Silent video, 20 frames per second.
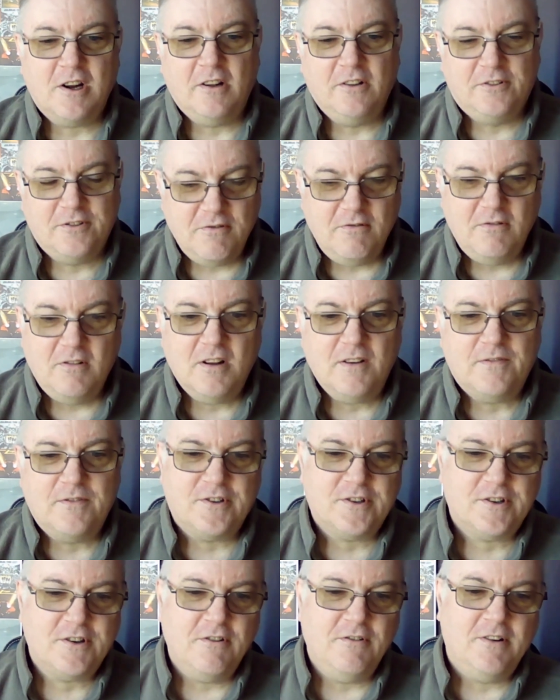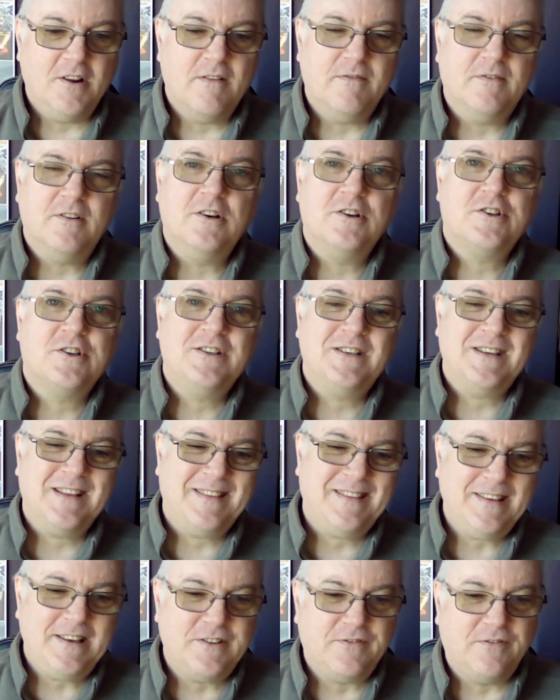I do love the studio version.
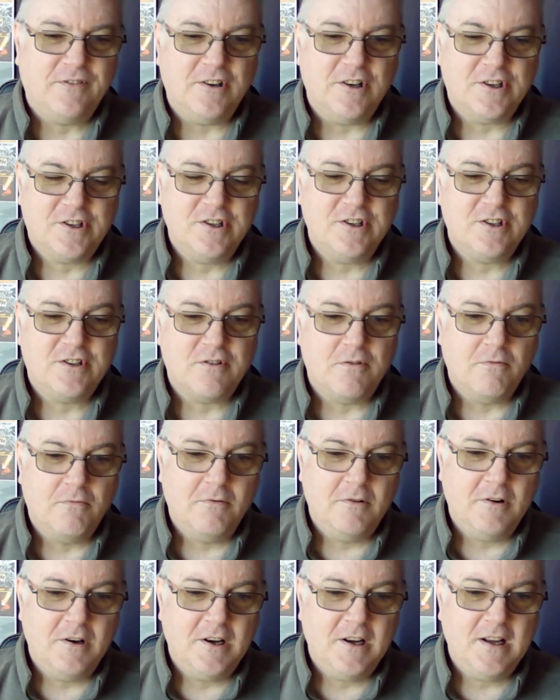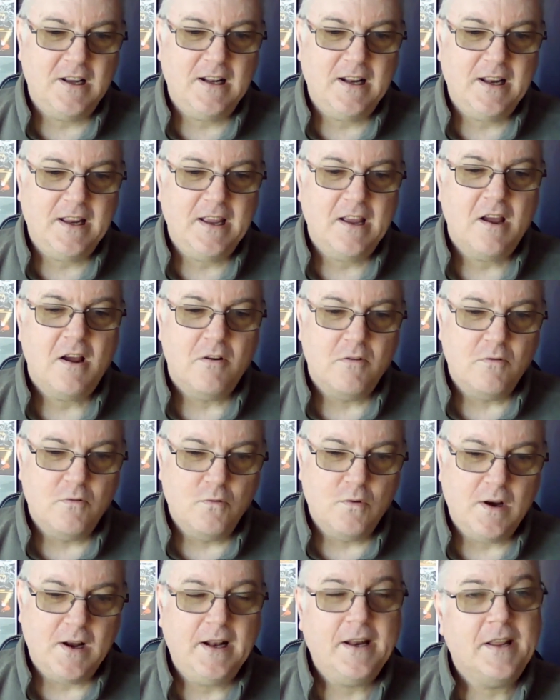And this version's really,
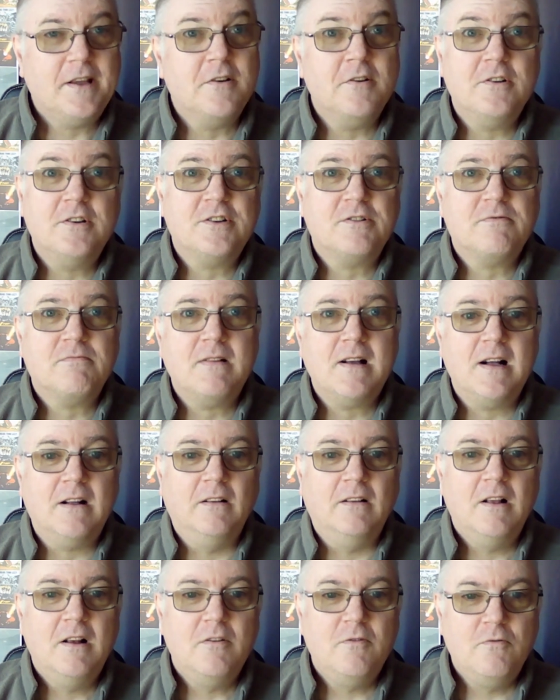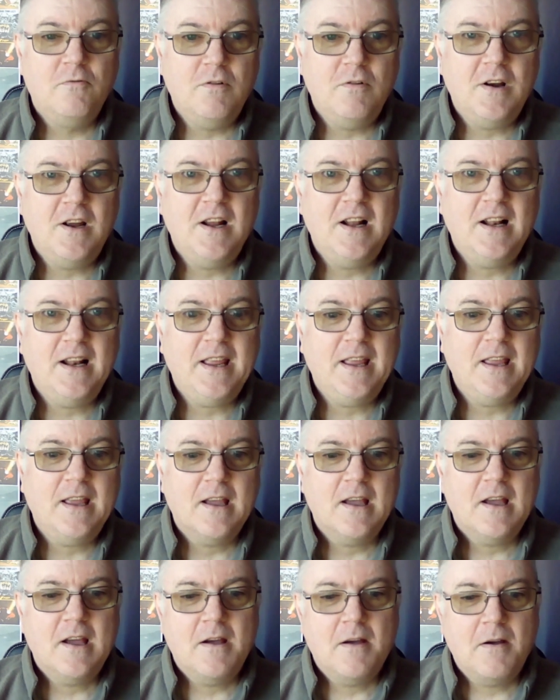really good as well. Really
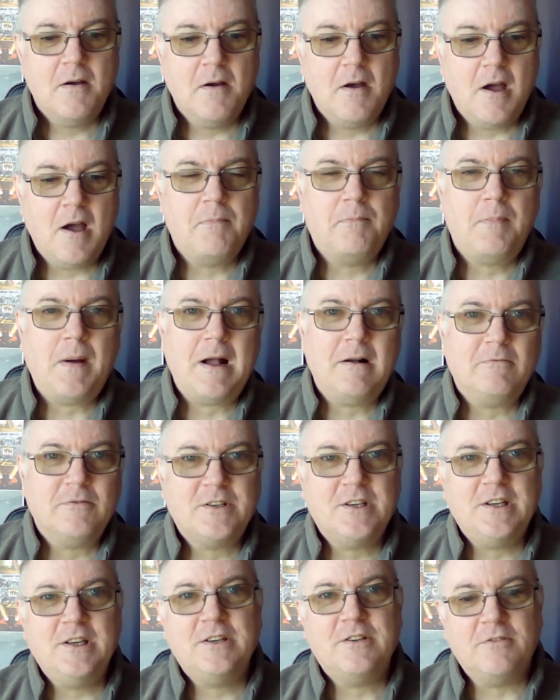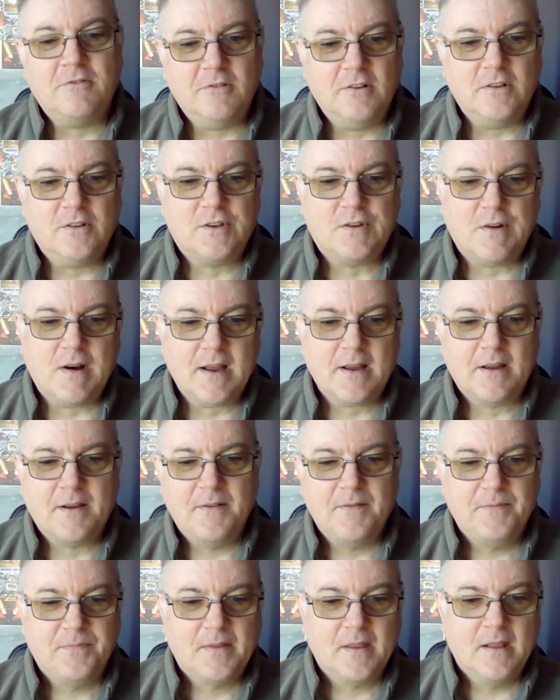a bouncy sort of track.
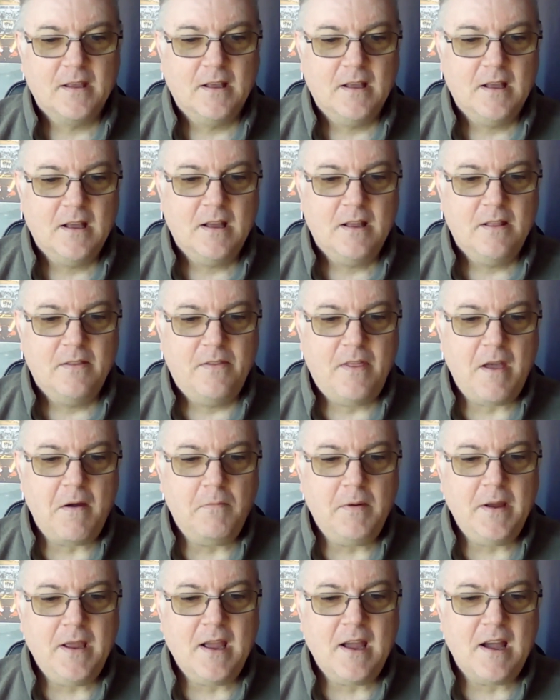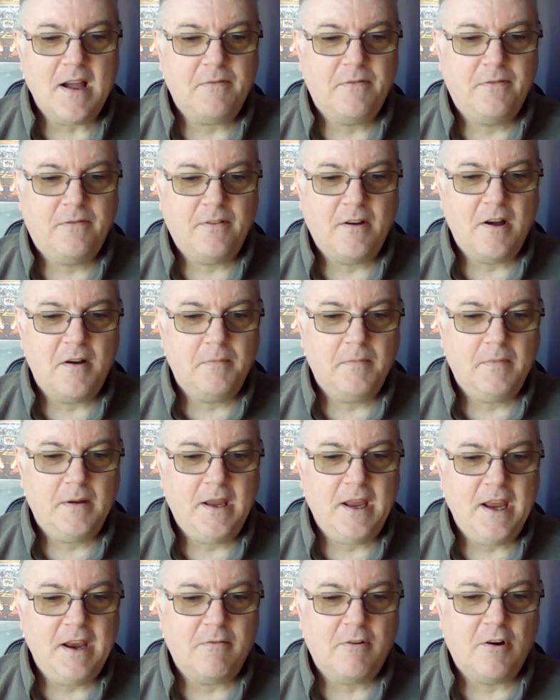Then we have
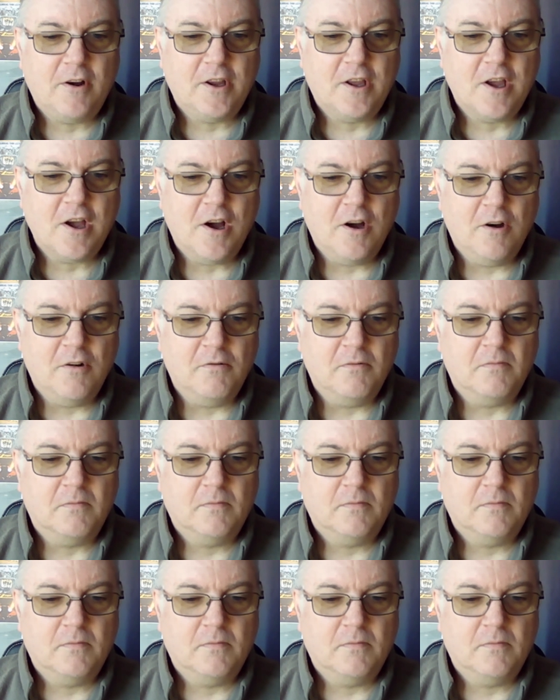Here I Go.